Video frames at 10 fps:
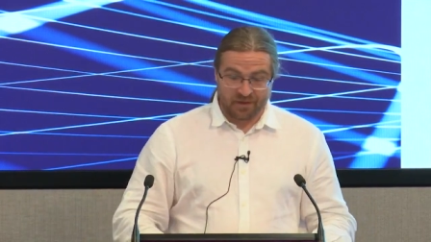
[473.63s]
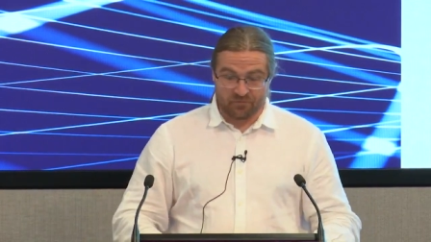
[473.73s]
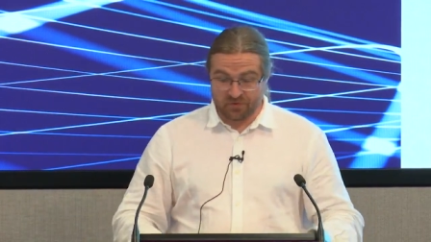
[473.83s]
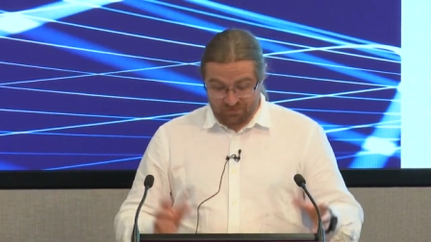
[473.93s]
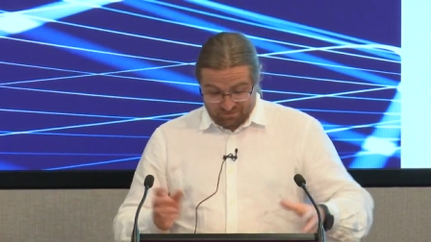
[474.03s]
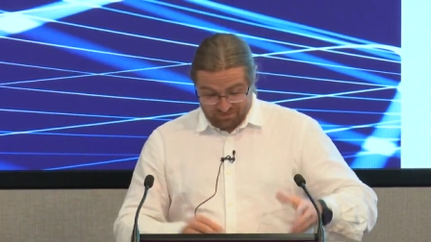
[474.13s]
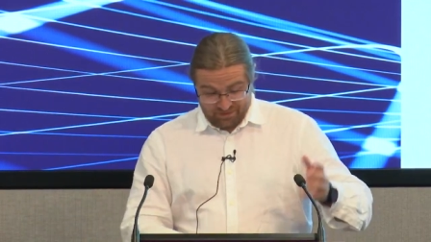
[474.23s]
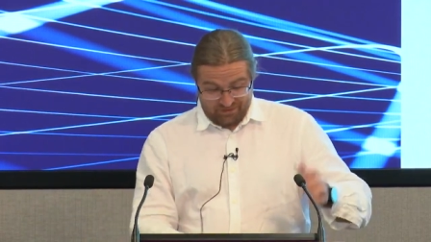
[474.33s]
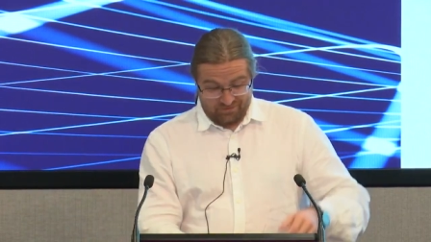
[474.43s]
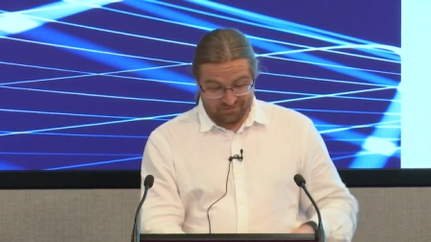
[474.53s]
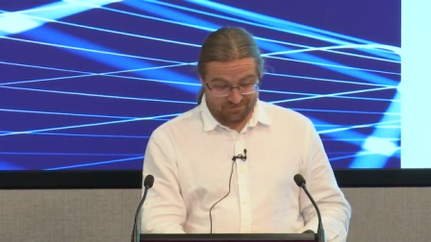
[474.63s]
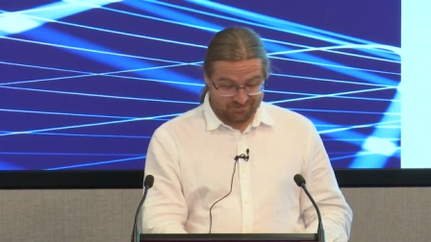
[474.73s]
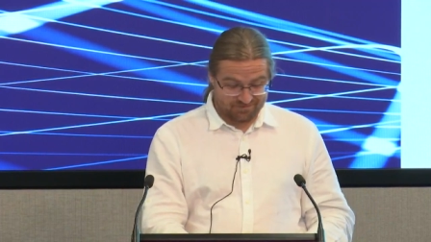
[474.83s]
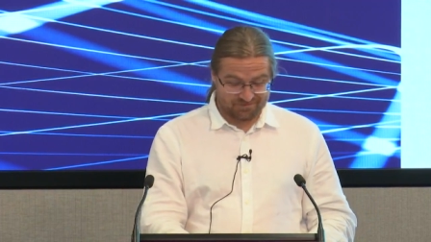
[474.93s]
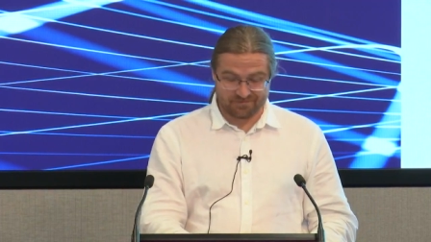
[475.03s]
which, you know,
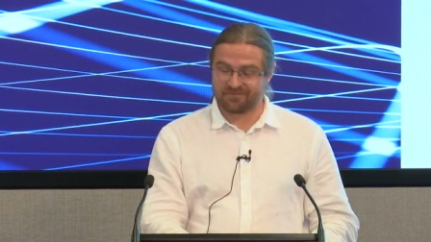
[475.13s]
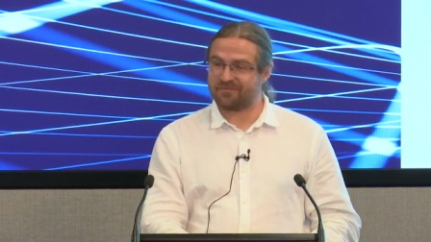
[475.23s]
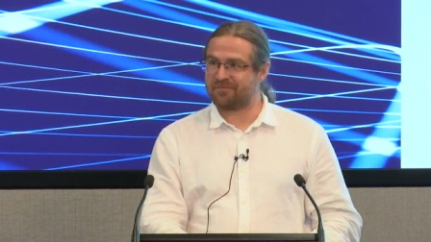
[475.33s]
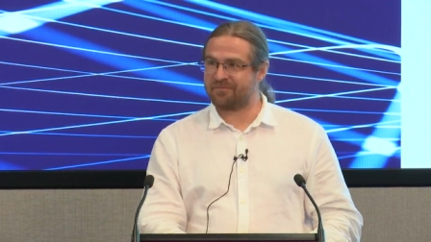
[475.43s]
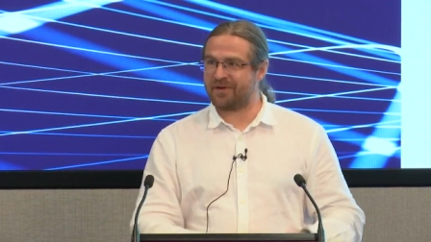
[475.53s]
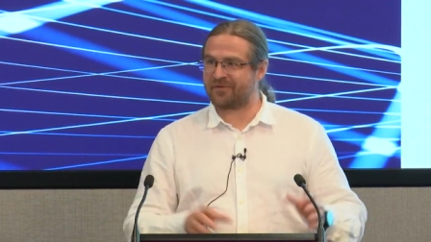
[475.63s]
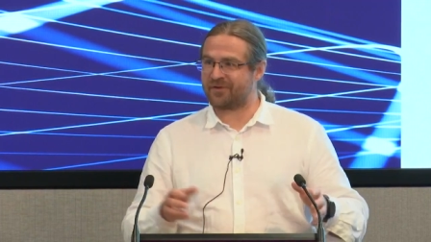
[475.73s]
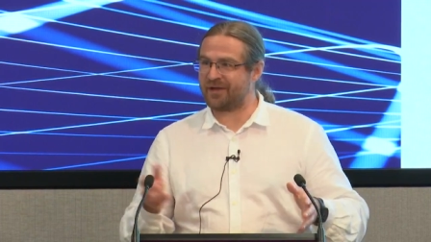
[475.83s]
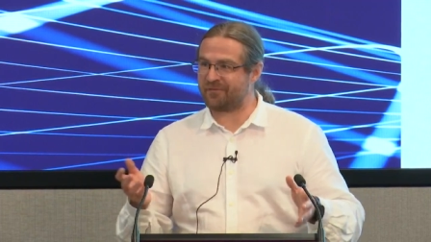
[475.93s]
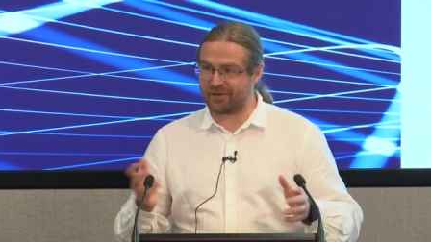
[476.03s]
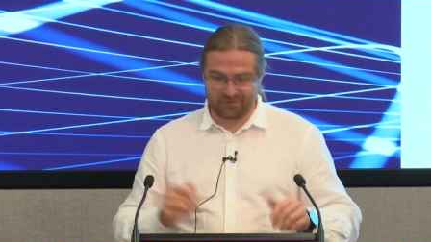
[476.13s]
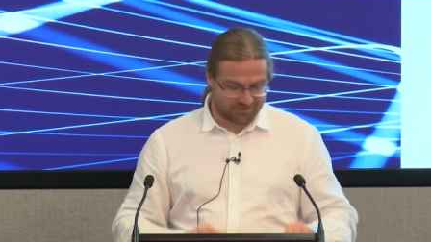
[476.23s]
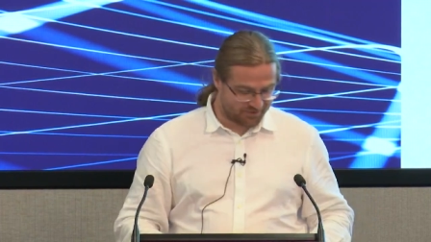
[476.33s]
better than never learned.